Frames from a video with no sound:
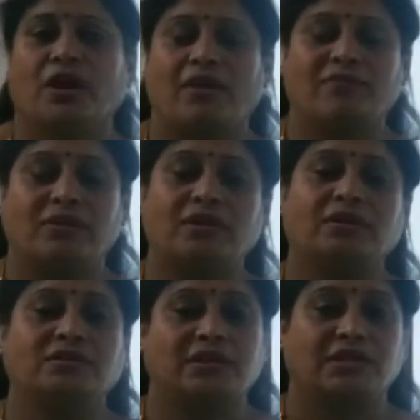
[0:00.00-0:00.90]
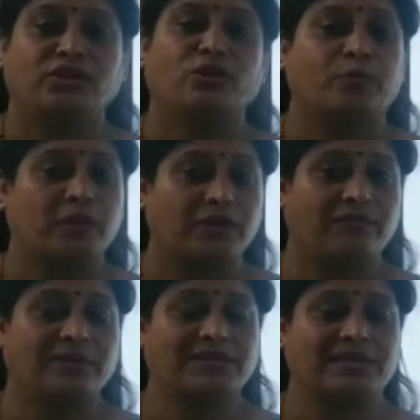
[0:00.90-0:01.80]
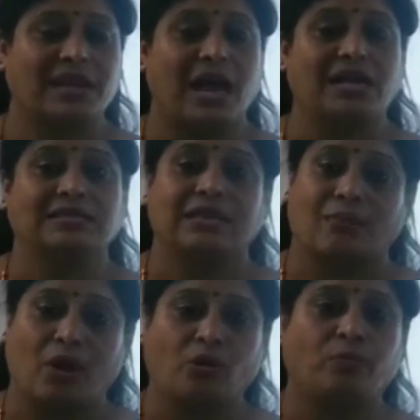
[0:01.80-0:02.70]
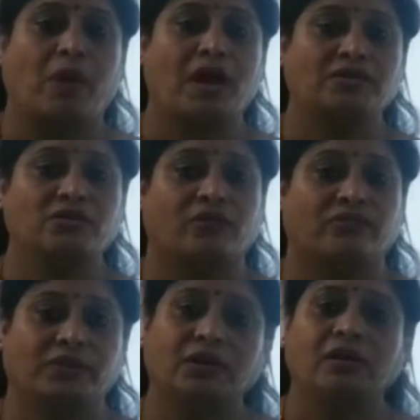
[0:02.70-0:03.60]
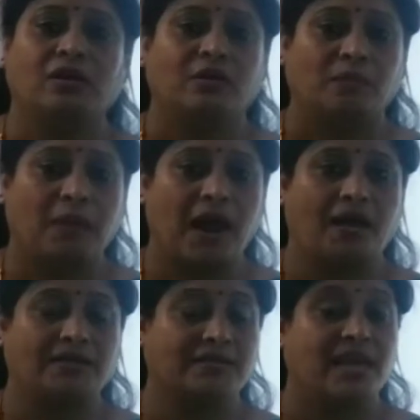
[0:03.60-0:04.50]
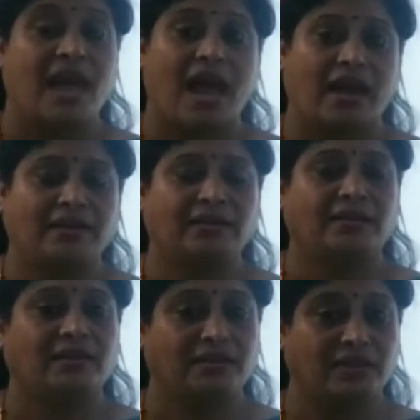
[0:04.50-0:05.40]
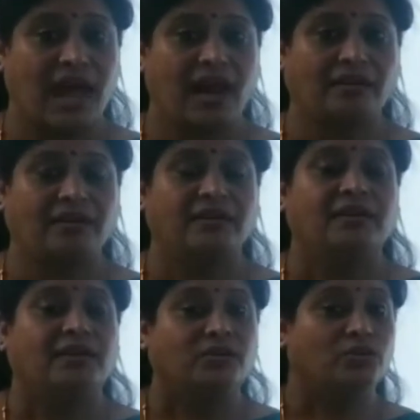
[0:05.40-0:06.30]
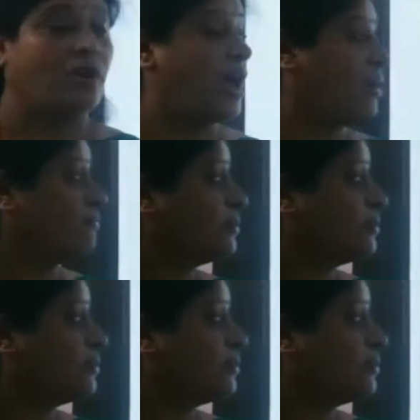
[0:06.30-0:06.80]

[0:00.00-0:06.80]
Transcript: have learnt in your previous class about parts of the plants, and in that you have